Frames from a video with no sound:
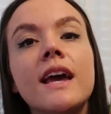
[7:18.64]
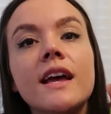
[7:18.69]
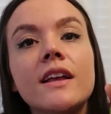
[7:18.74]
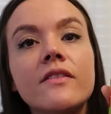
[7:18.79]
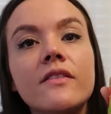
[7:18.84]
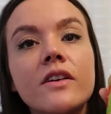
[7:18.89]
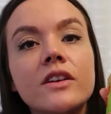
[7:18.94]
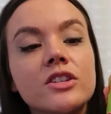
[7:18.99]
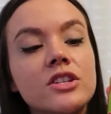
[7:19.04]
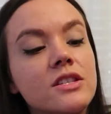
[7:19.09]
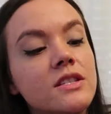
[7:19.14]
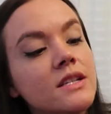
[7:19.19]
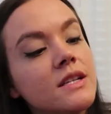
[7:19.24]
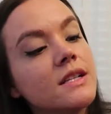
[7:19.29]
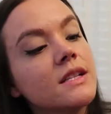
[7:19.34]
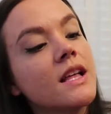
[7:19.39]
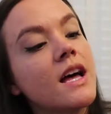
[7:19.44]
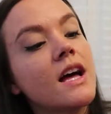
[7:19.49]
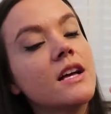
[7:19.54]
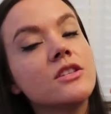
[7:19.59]
I have just a
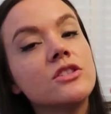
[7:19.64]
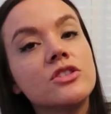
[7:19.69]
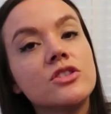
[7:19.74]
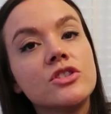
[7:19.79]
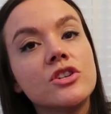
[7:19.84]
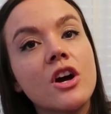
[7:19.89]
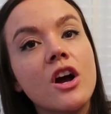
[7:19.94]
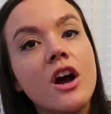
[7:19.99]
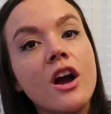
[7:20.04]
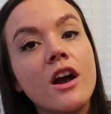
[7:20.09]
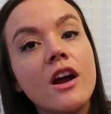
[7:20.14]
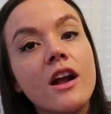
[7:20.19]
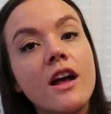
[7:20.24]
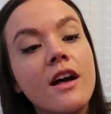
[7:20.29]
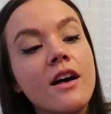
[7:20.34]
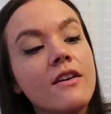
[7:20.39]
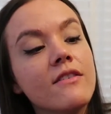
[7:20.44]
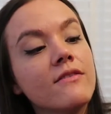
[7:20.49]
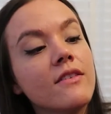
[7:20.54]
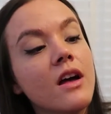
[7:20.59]
glass jar
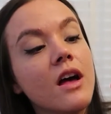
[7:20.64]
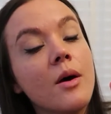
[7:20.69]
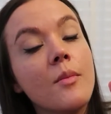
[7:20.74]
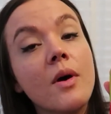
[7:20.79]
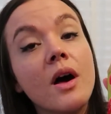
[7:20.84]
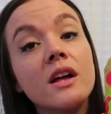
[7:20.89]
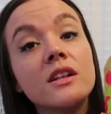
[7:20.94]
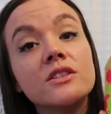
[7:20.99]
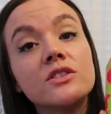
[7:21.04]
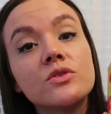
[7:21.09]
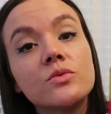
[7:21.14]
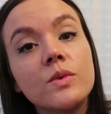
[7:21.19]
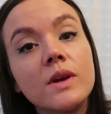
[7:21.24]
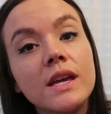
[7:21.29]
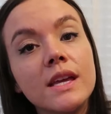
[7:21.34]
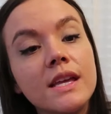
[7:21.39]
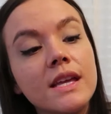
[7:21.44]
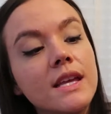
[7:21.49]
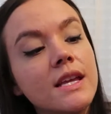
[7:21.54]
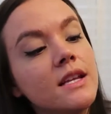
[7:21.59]
of
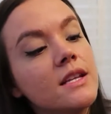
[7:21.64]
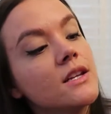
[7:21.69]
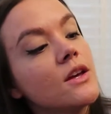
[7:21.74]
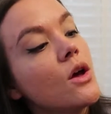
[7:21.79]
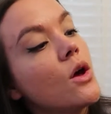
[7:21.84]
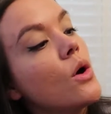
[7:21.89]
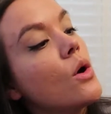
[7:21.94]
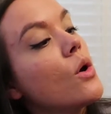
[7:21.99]
unsweetened